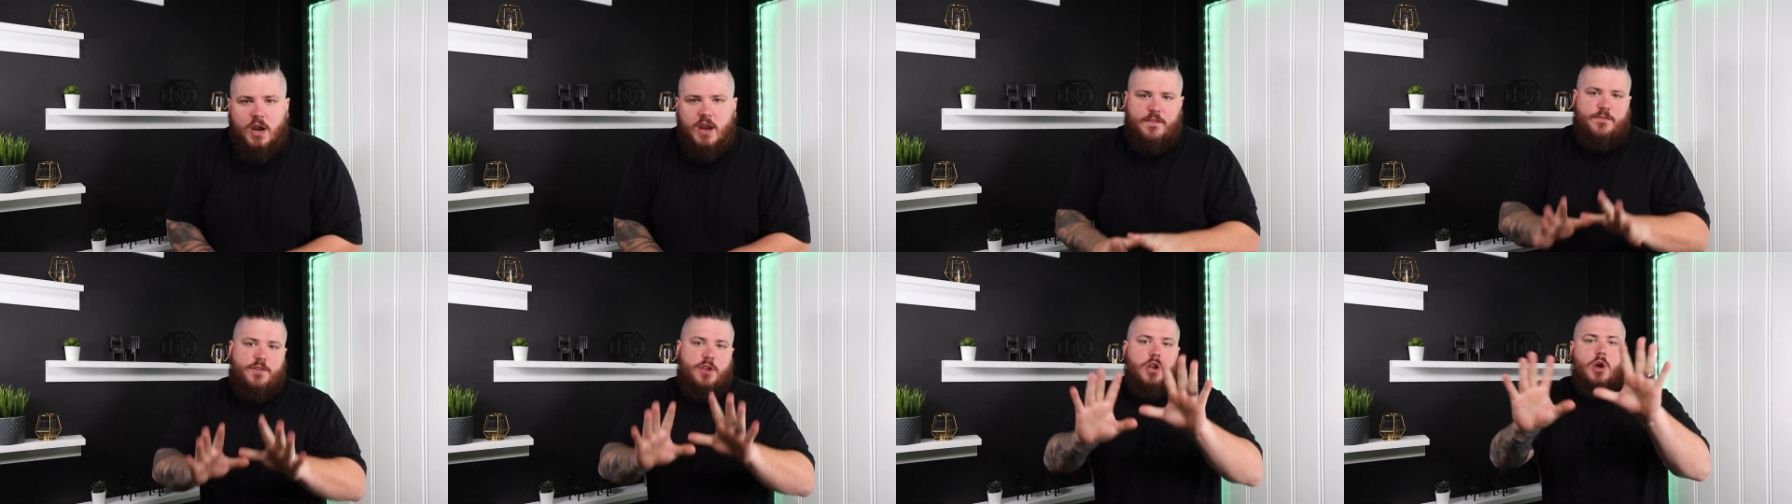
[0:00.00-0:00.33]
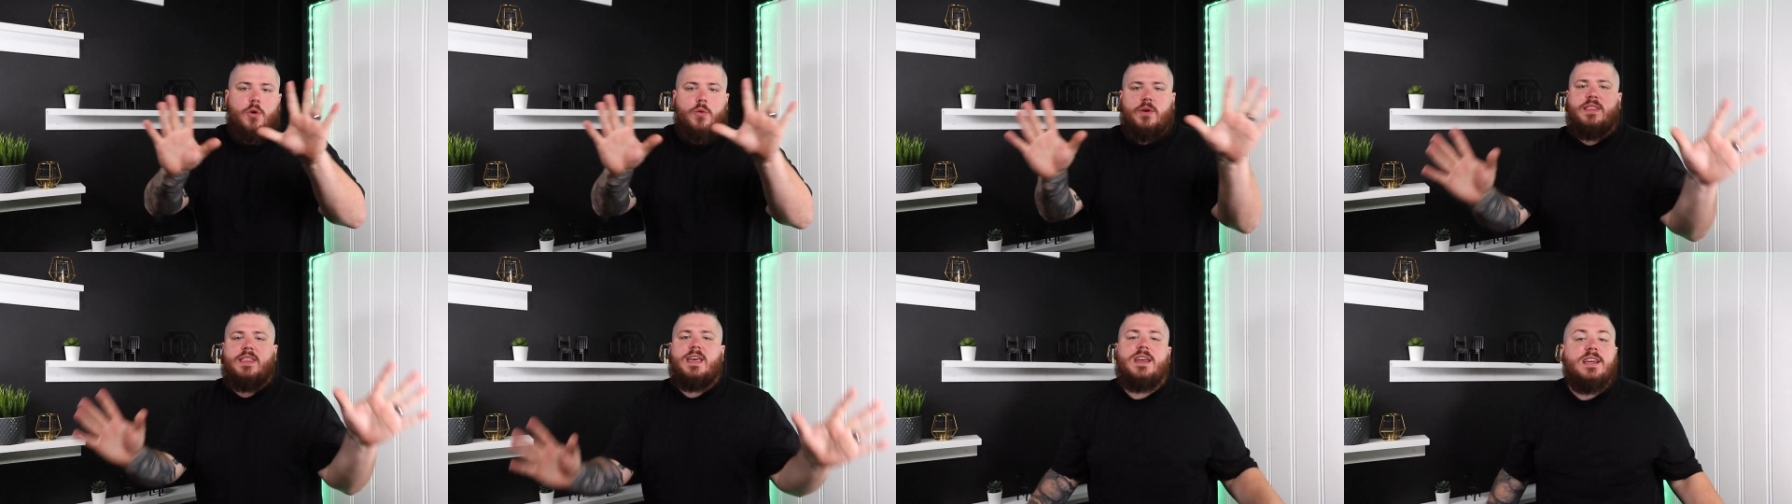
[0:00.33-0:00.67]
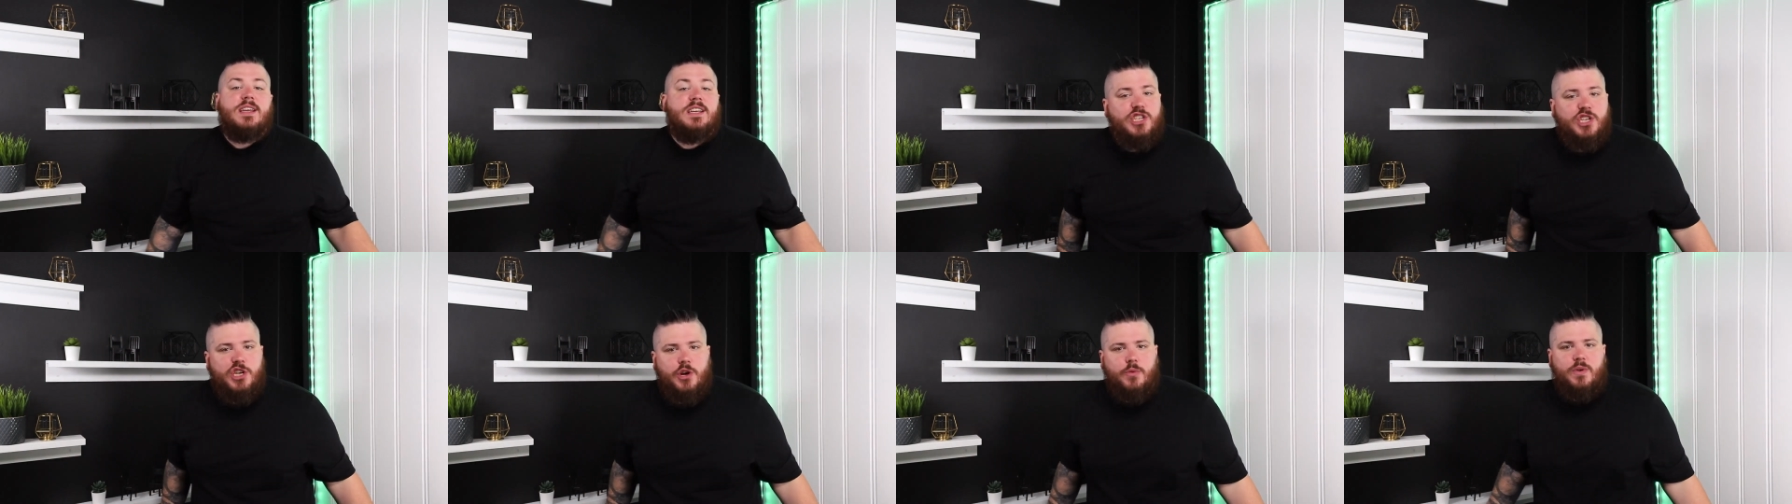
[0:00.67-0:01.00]
If you know what that
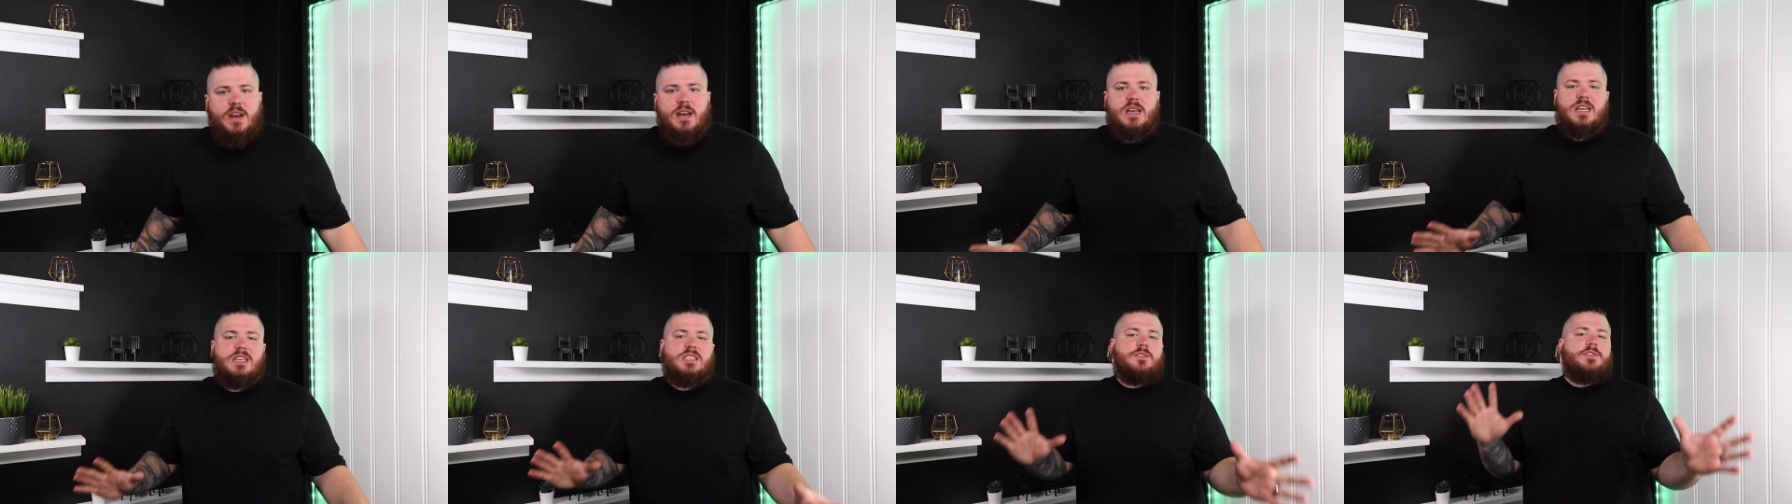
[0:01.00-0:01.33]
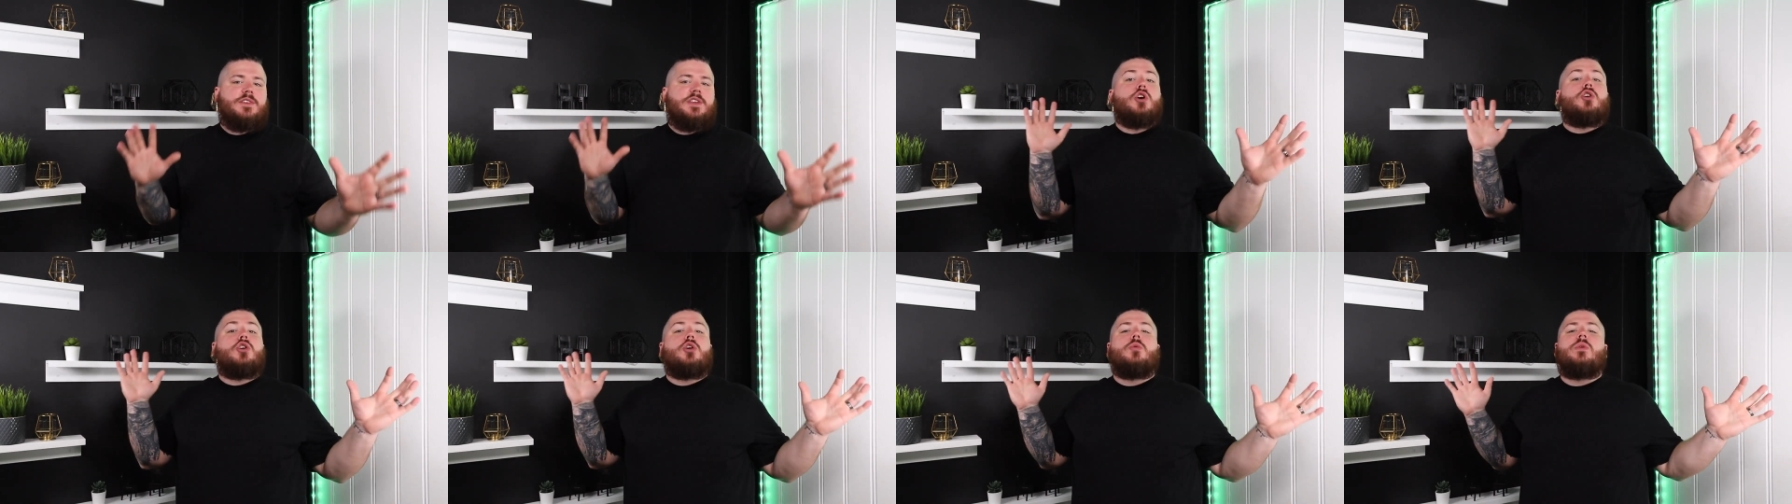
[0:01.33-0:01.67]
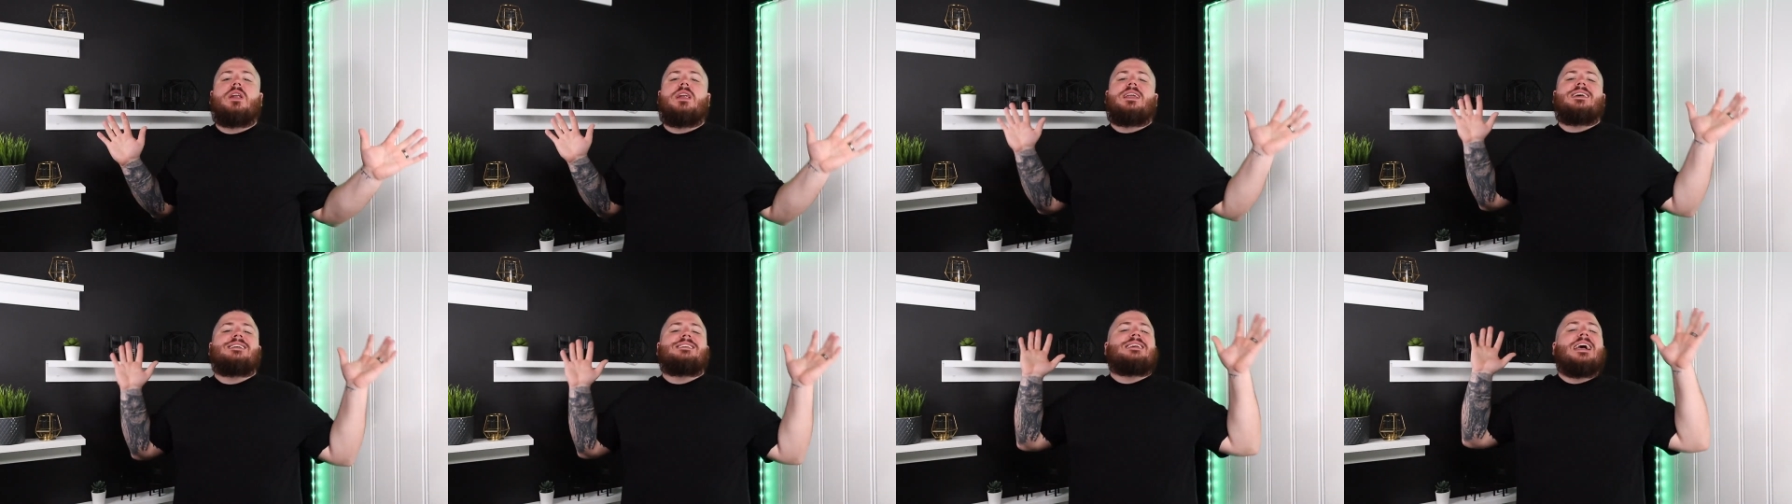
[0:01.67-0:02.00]
is, you know what it is. If you don't know what
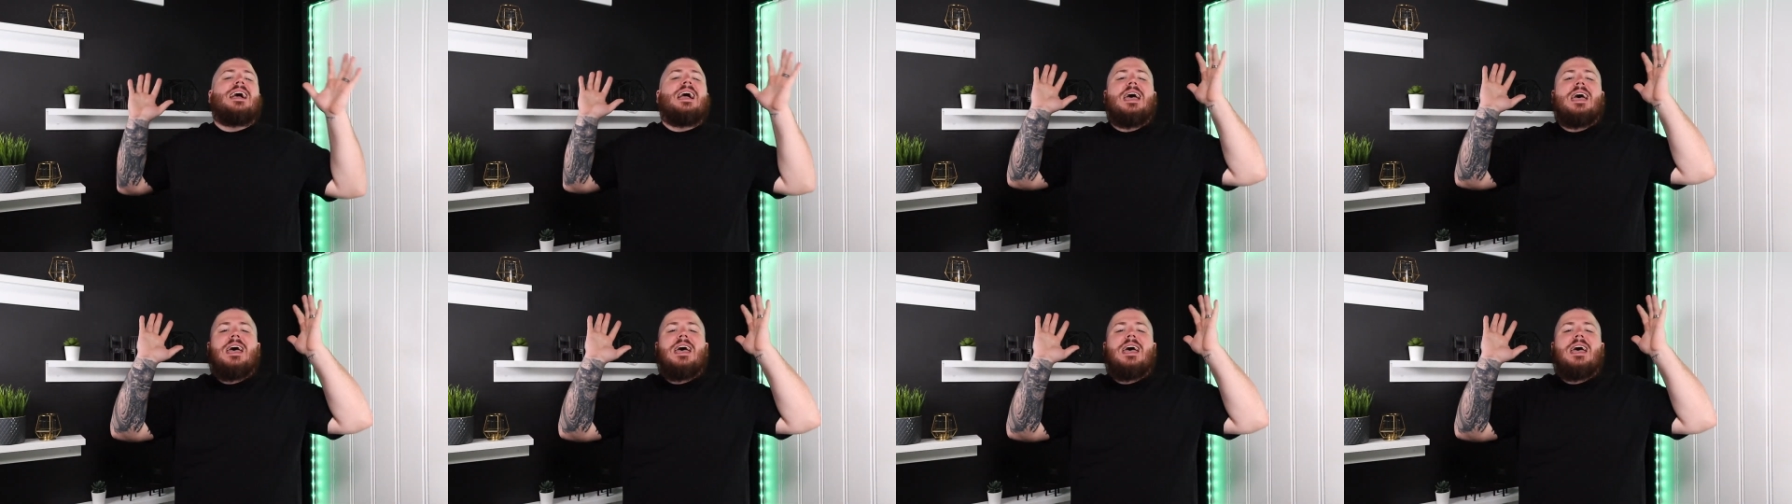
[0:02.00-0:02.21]
it is,